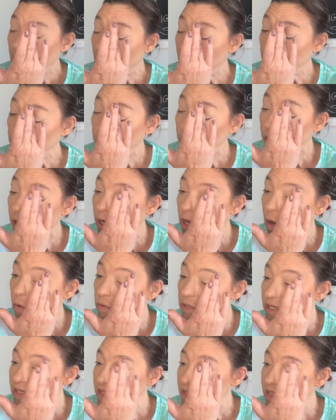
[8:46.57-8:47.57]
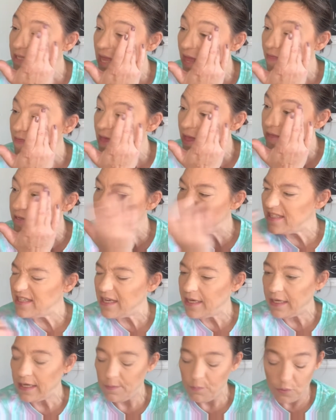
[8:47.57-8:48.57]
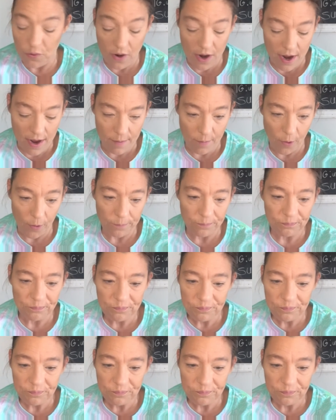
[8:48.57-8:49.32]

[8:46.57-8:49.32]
put it on to set that sticky primer.